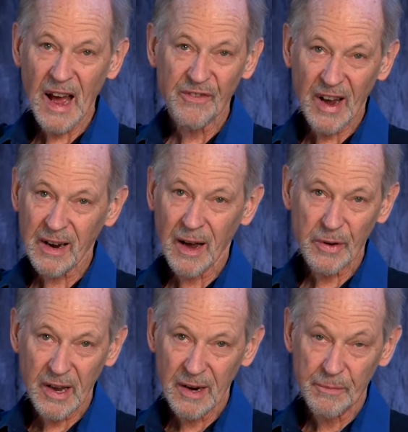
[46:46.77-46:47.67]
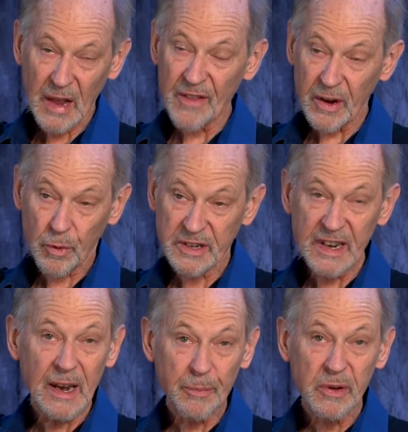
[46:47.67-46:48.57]
I mean, we're not that complicated.
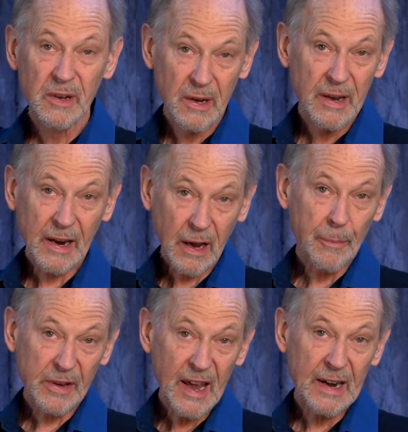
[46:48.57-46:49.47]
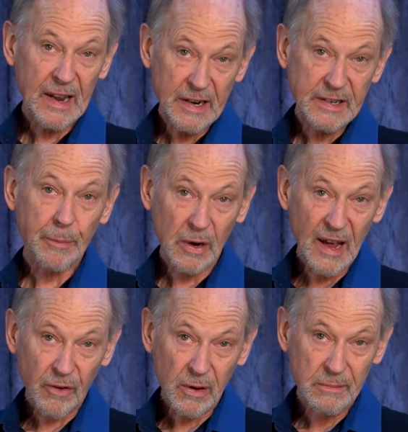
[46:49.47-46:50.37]
I think we're deep and complicated
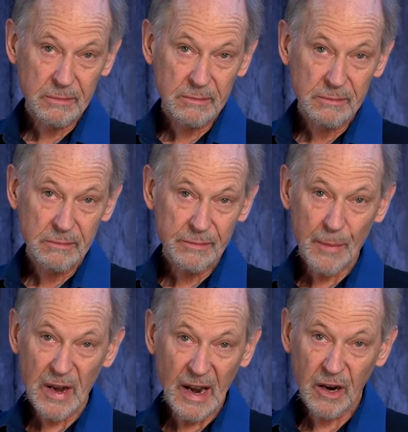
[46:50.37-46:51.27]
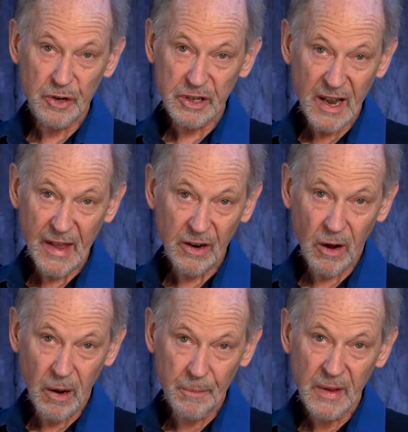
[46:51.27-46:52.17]
at a deeper level. They may not
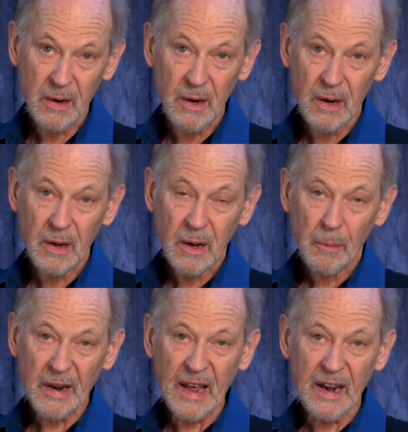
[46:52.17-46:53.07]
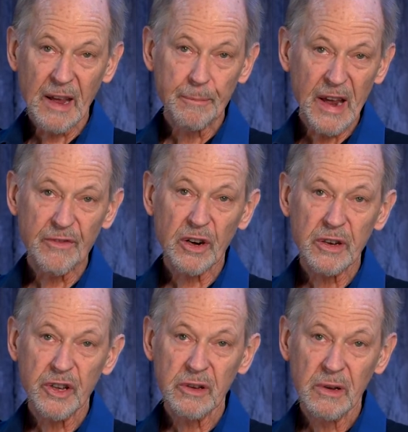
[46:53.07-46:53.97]
understand that at all. But at a
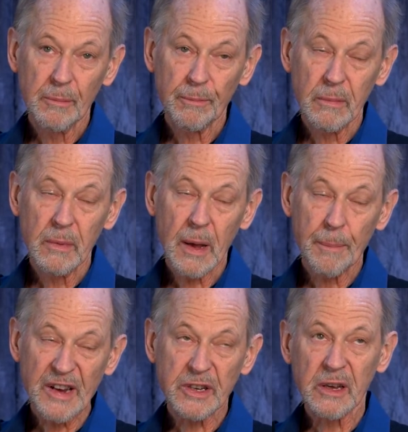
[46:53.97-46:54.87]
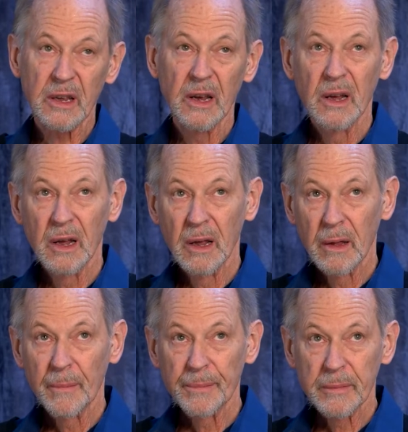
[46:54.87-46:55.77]

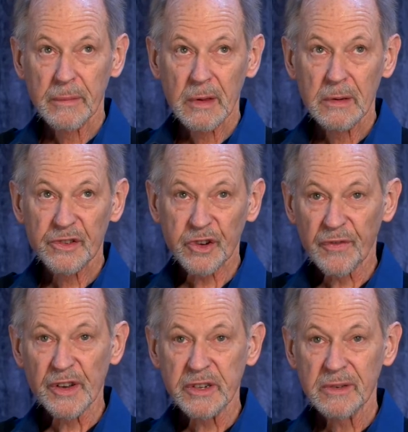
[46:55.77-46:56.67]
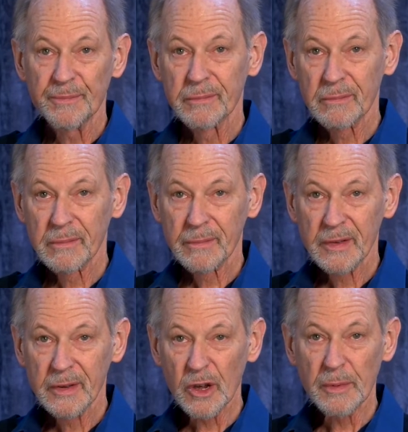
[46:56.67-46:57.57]
basic surface
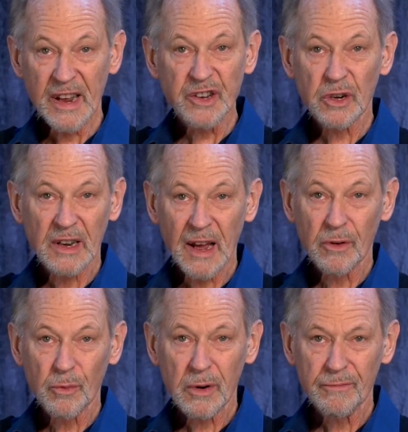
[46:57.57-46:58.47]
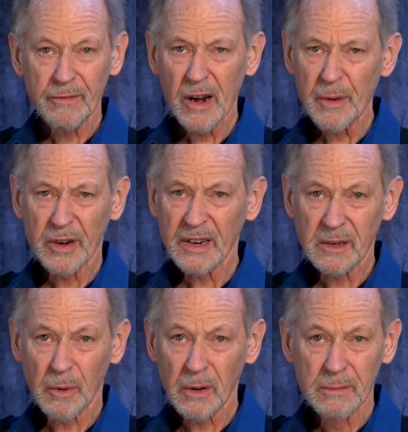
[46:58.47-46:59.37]
human nature level, we're
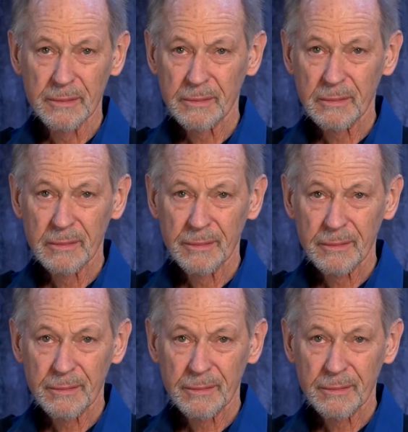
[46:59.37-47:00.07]
very predictable.